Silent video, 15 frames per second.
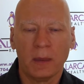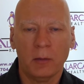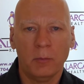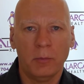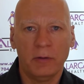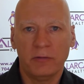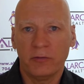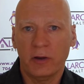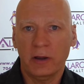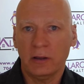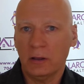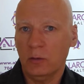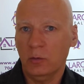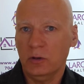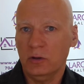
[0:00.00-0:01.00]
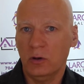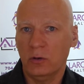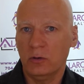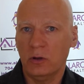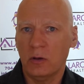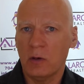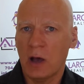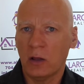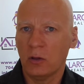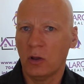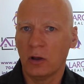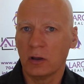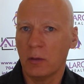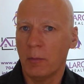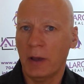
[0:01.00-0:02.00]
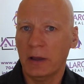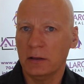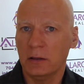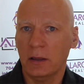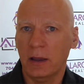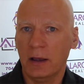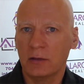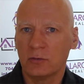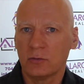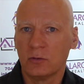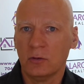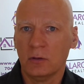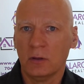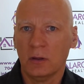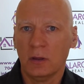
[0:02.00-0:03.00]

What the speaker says: but frankly, we don't know how long it might last.